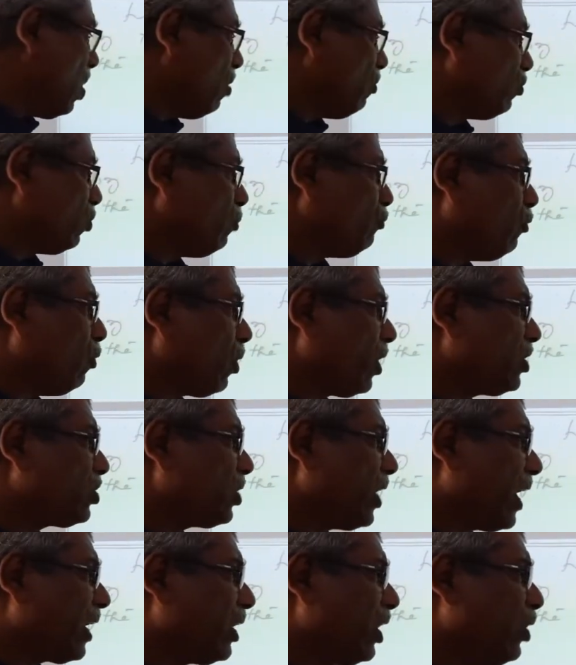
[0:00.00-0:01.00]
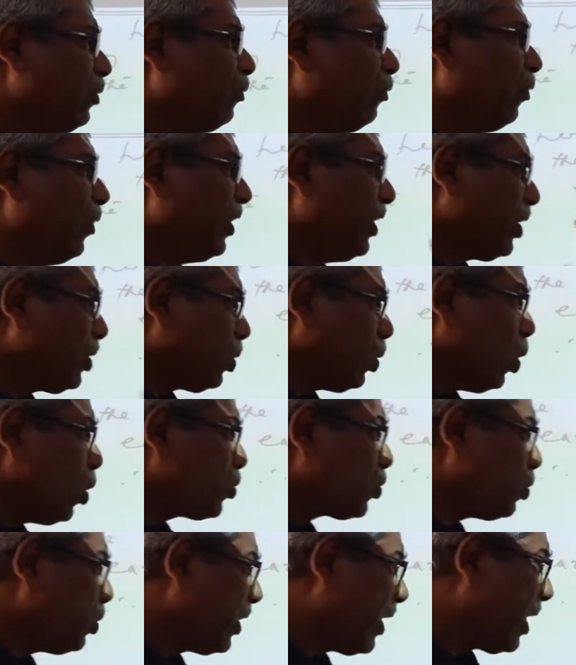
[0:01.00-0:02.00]
So for a satellite very close
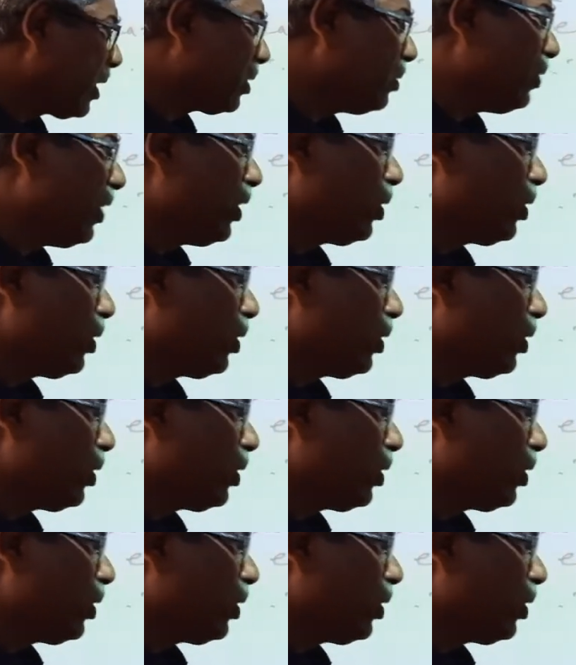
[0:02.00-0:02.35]
to the earth, very